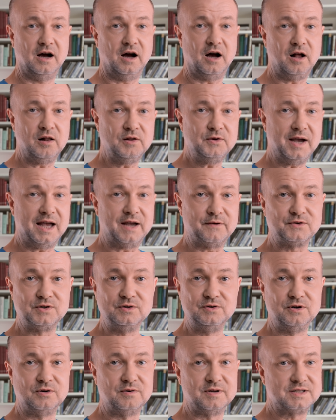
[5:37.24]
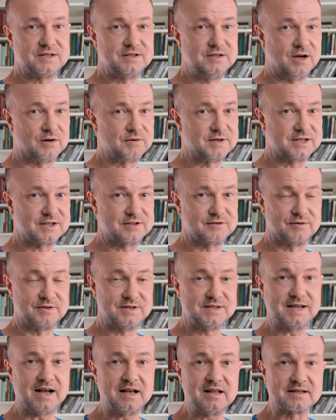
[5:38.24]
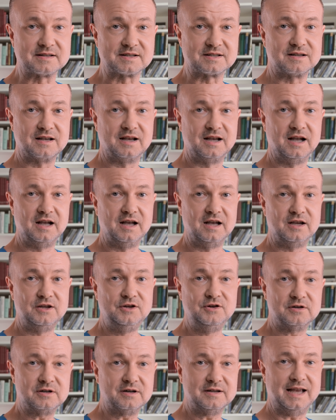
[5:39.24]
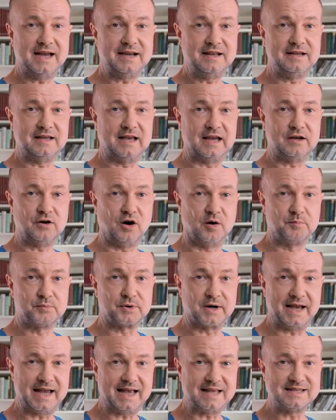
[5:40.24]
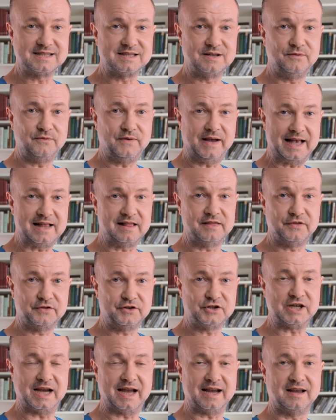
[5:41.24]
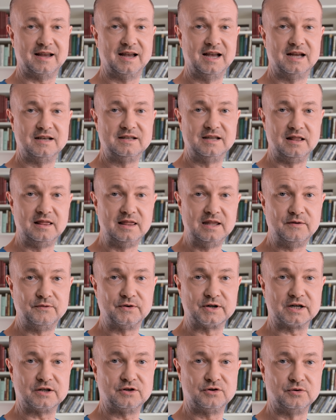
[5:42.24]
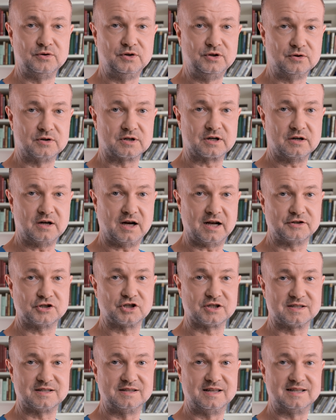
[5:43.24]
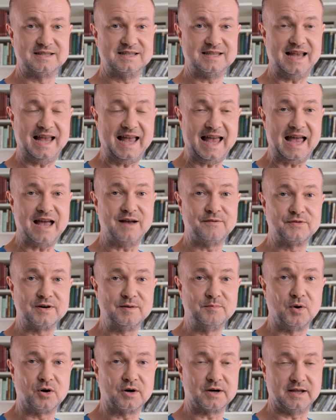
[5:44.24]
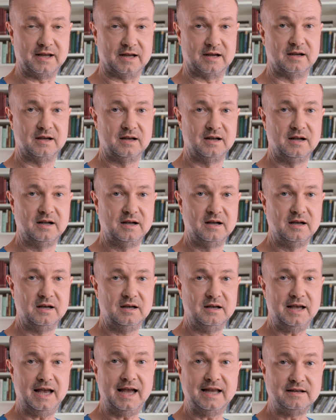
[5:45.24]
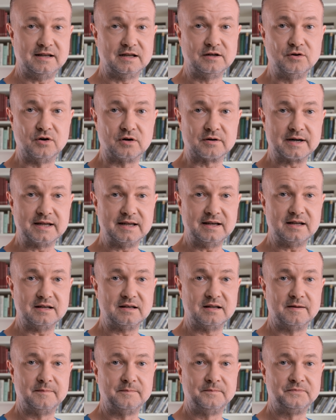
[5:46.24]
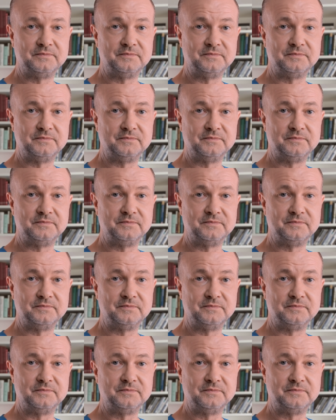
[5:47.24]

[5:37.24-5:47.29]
All you have to do is notice the results. You're getting a comprehensive health check delivered to your consciousness every morning. And ignoring it?